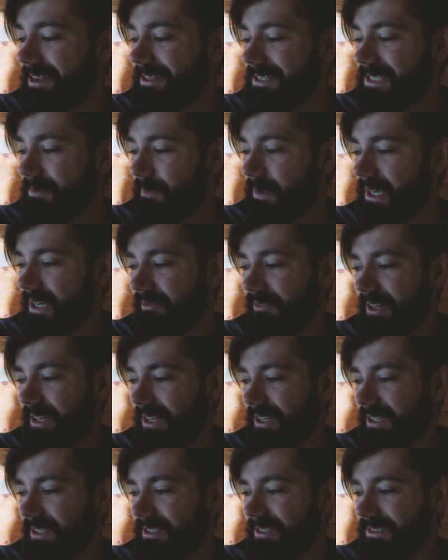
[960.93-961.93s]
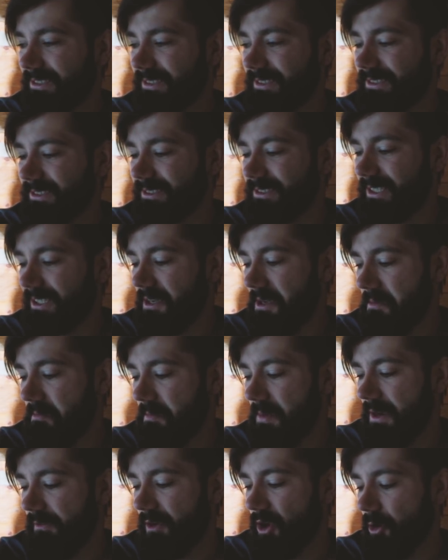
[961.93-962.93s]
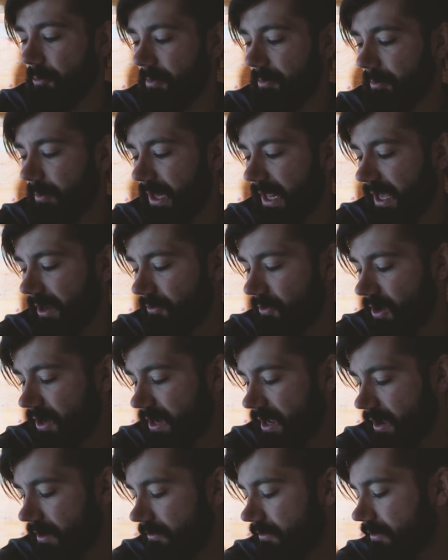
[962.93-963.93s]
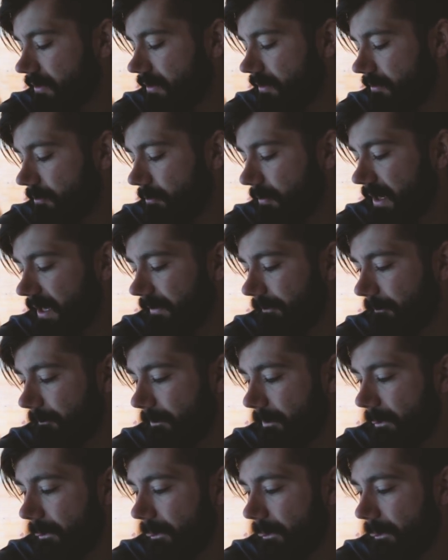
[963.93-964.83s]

It's a bit of an open plan right now, but